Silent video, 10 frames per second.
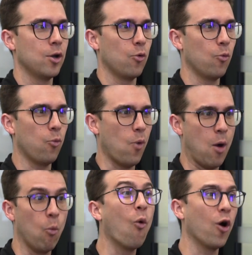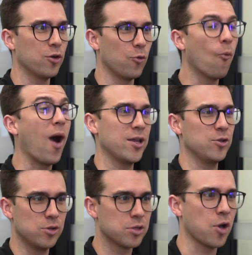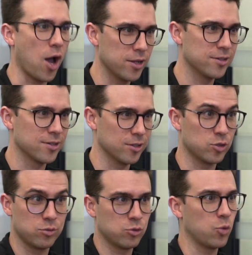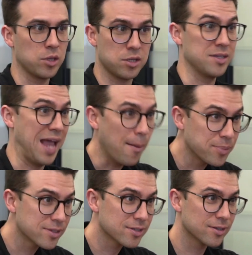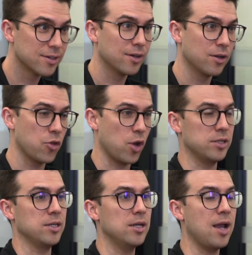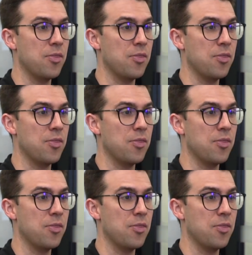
what way you decided to twist, adapt the idea.